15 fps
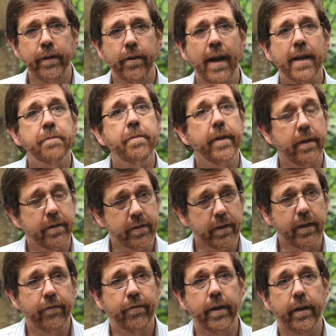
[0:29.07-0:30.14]
There has been a
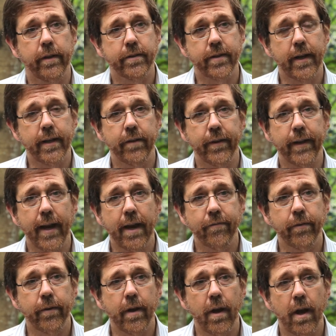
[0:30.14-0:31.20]
significant scientific
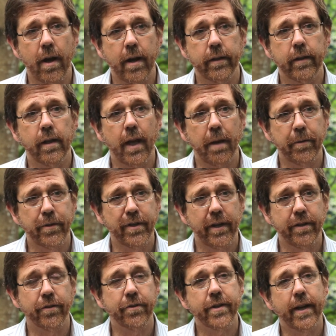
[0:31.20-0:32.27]
effort on climate
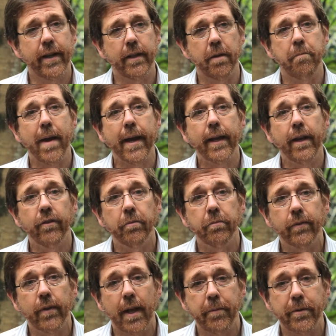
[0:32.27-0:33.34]
change, understanding the mechanisms
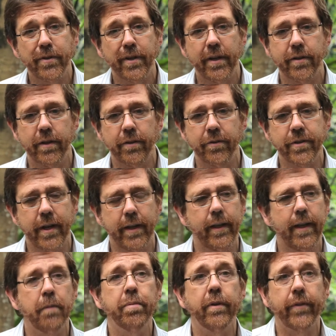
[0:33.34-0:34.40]
of climate change, understanding
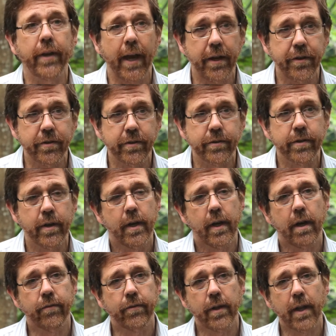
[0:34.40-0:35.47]
the implications
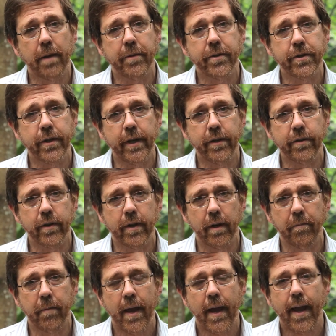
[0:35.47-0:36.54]
of climate change,
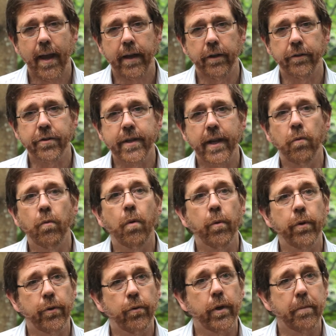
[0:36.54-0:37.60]
um, and understanding what
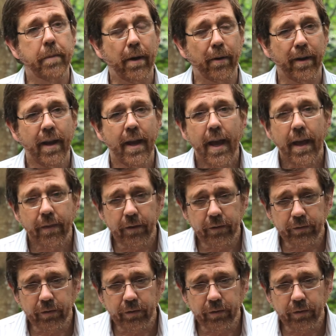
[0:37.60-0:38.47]
we're doing about it.